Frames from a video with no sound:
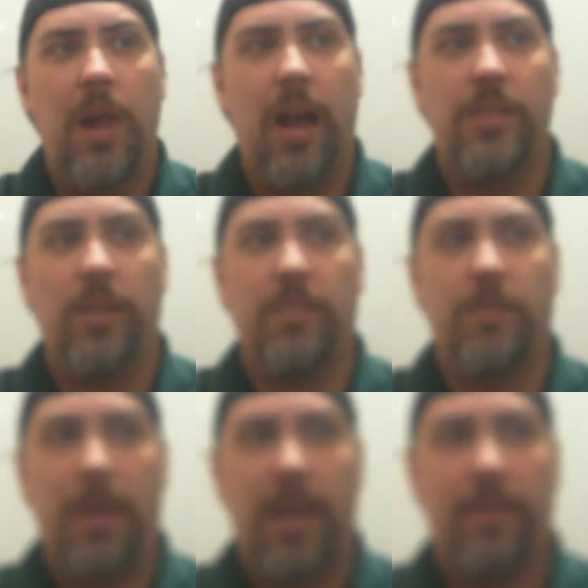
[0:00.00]
I still have to
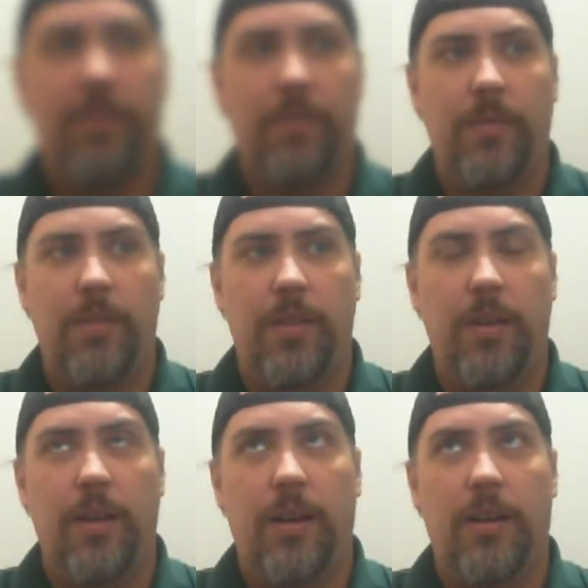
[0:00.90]
pay
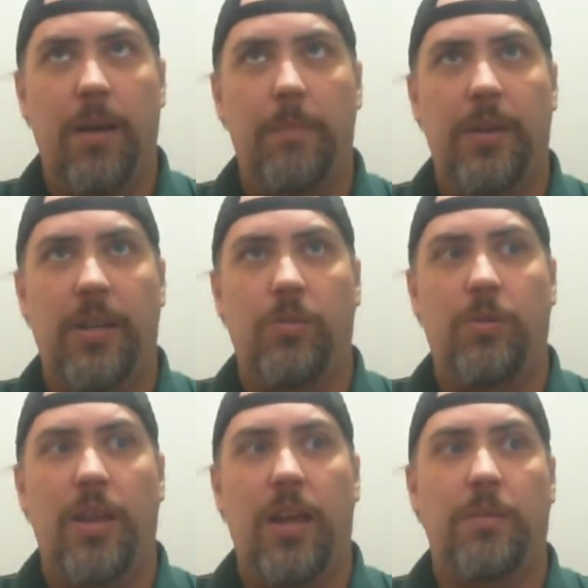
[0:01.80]
a company to
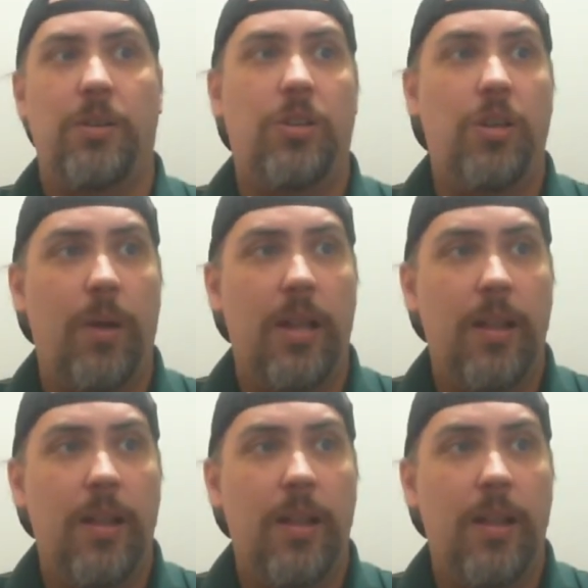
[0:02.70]
connect me to it.